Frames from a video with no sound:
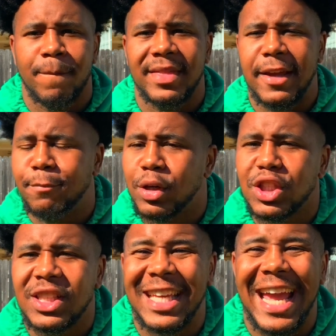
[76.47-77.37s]
they
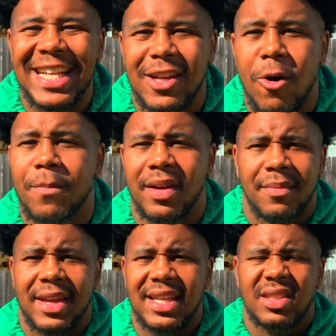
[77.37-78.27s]
pushed the gates open.
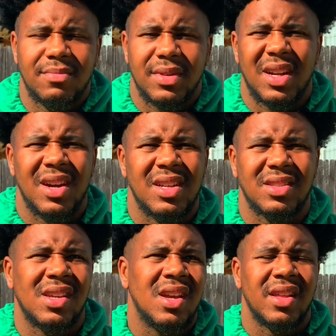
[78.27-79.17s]
I'm guessing
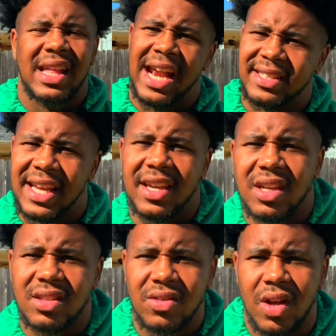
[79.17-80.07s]
because they had to take,
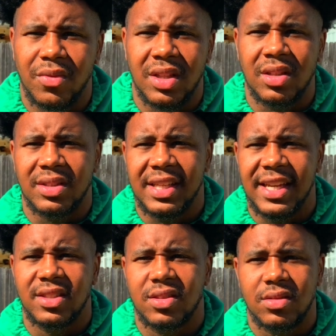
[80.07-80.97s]
the little
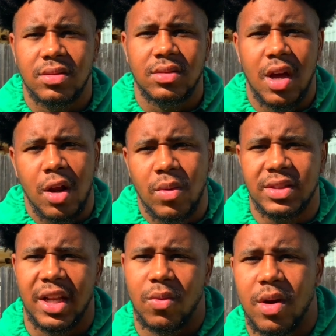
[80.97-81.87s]
test. I don't want to
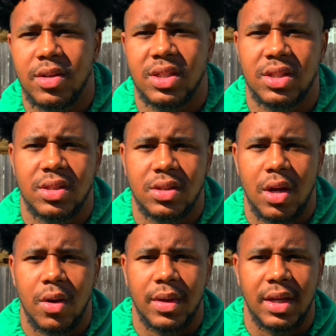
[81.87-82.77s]
say the word just so I
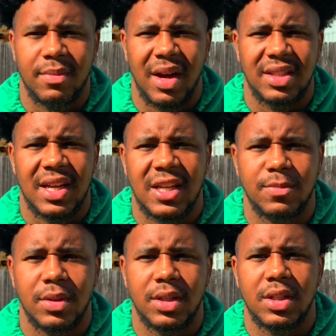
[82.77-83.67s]
don't get demonetized,
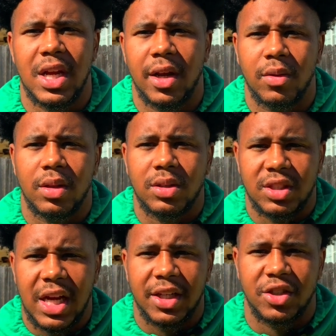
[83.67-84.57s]
but y'all know the little
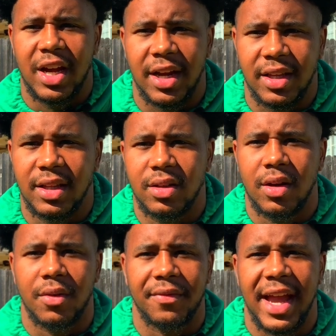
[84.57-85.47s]
shot that you got to get,
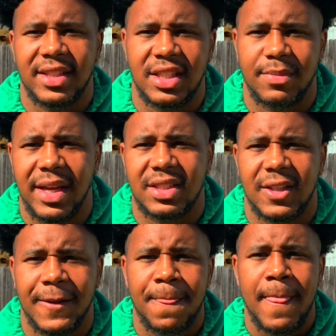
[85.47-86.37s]
the vaccine
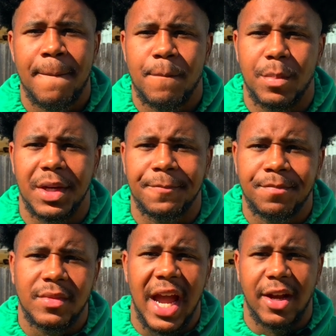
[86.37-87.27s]
basically. But
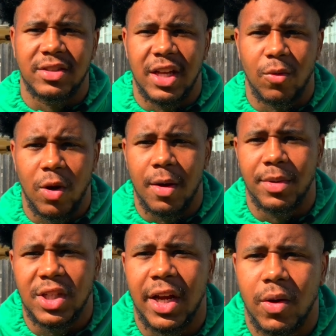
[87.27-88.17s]
I ain't gonna say the word,
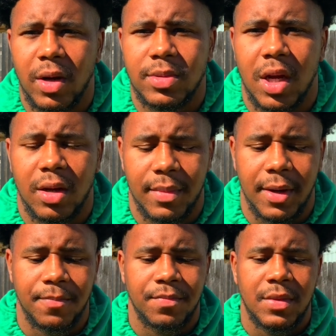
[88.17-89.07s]
but y'all know what I'm talking
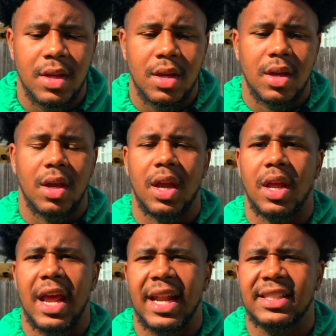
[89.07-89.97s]
about.
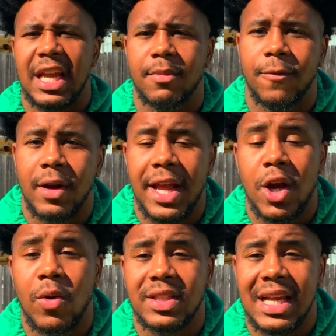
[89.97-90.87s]
And they had to take it before they
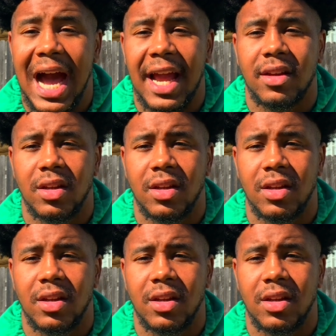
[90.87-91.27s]
go inside.